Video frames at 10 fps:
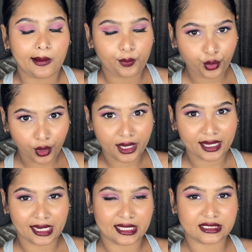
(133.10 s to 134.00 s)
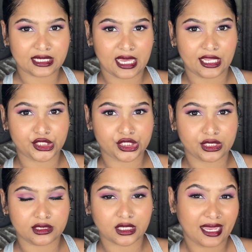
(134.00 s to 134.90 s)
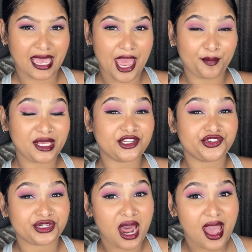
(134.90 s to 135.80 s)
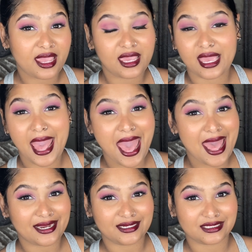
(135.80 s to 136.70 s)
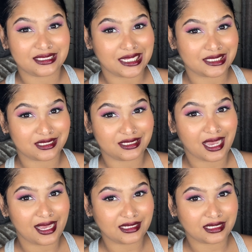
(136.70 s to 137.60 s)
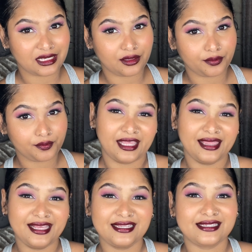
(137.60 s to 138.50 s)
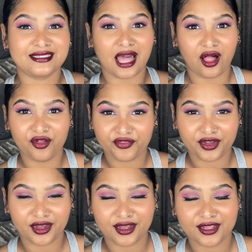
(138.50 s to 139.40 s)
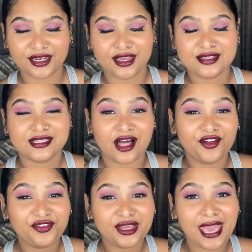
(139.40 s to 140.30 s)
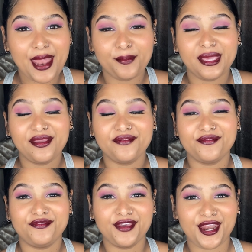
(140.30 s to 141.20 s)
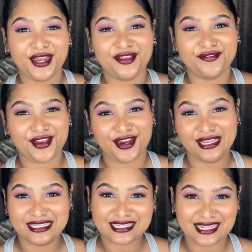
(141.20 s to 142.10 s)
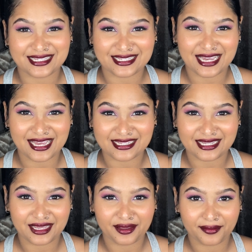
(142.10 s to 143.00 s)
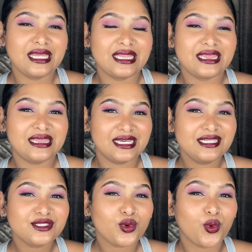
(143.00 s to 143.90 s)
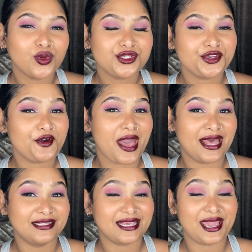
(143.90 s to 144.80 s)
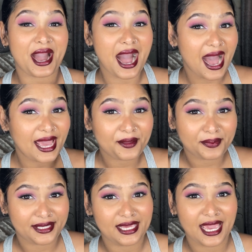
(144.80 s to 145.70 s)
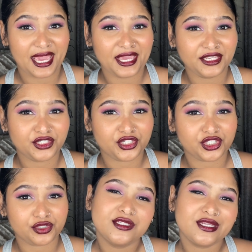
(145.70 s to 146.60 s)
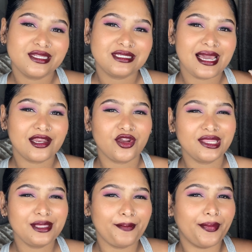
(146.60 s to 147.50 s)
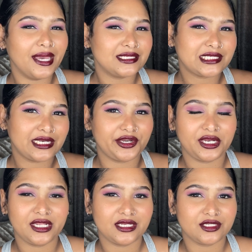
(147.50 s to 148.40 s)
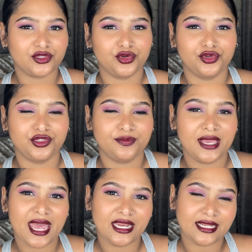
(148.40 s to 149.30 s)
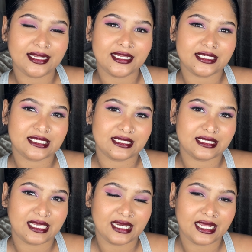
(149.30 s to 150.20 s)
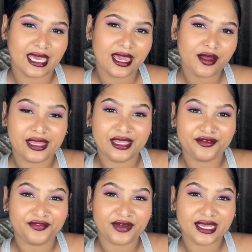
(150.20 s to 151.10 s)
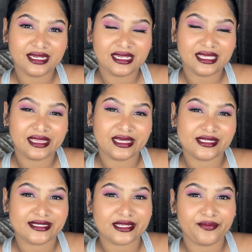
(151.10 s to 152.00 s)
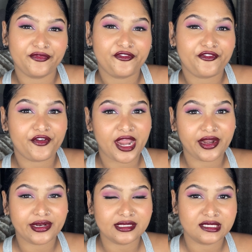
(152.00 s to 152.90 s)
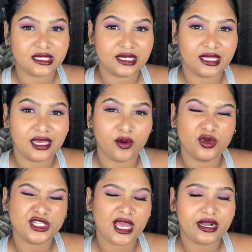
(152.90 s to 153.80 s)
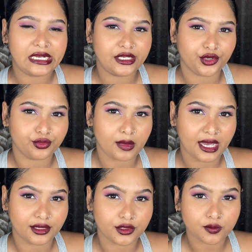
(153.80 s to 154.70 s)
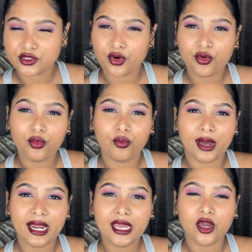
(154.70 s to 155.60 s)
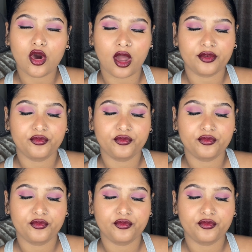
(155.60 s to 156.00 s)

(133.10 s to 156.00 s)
poor cleansing agent that can be drying and sensitizing. Then there's sulfur. Now sulfur can be very, very sensitizing. This also has a high pH, so it's like not the best ingredient, to be adding into skincare. And then finally, there's some fragrance in here, which I really don't mind. So what I got